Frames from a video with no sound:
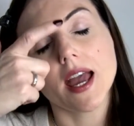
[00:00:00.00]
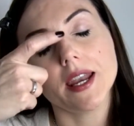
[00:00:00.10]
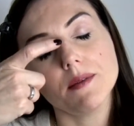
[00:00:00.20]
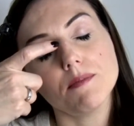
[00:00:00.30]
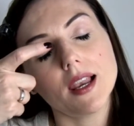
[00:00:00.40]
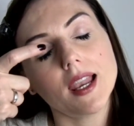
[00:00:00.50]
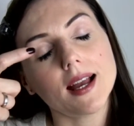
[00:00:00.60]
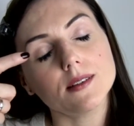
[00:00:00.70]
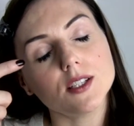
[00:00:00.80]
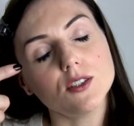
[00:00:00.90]
and it
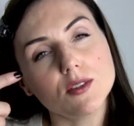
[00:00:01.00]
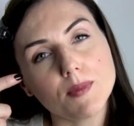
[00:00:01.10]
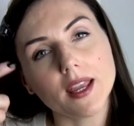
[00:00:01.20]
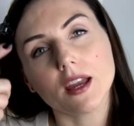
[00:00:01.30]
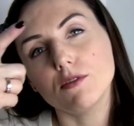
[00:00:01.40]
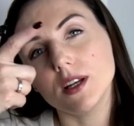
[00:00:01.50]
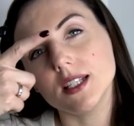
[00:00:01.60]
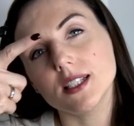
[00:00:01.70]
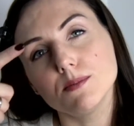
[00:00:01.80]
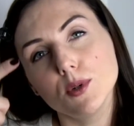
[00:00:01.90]
allows you to make a really
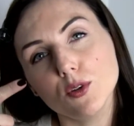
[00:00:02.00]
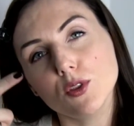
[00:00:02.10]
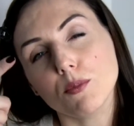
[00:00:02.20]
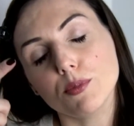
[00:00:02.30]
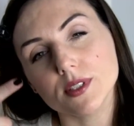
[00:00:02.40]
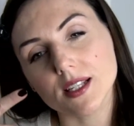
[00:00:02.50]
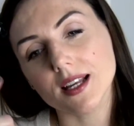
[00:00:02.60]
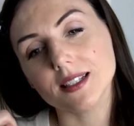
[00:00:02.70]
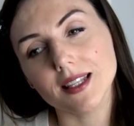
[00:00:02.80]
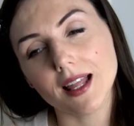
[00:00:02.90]
smooth,
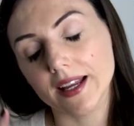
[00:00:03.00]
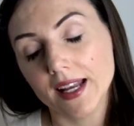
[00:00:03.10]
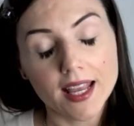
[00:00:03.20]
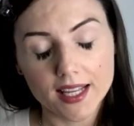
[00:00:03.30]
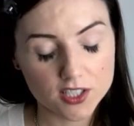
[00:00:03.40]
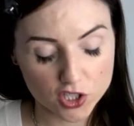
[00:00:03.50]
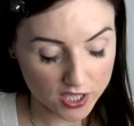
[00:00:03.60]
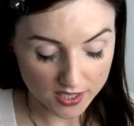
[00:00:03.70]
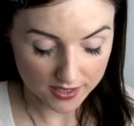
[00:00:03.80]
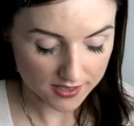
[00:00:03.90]
precise line. It's
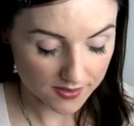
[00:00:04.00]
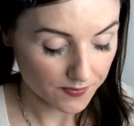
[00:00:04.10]
genius.